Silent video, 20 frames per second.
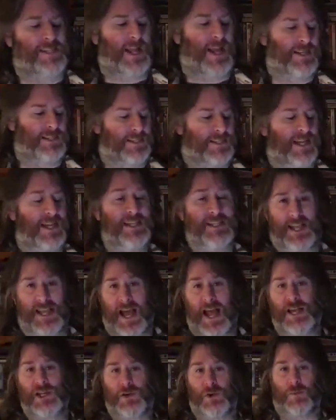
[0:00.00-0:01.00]
dust is the
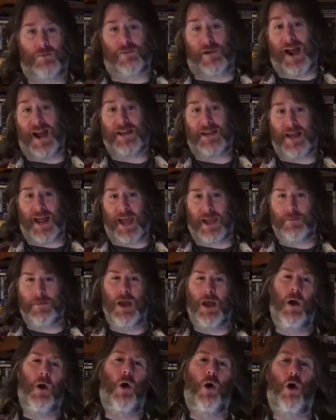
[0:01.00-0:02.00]
actual brand name,
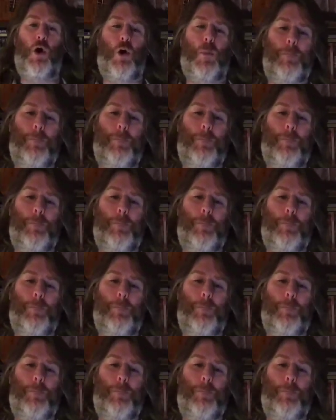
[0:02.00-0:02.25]
or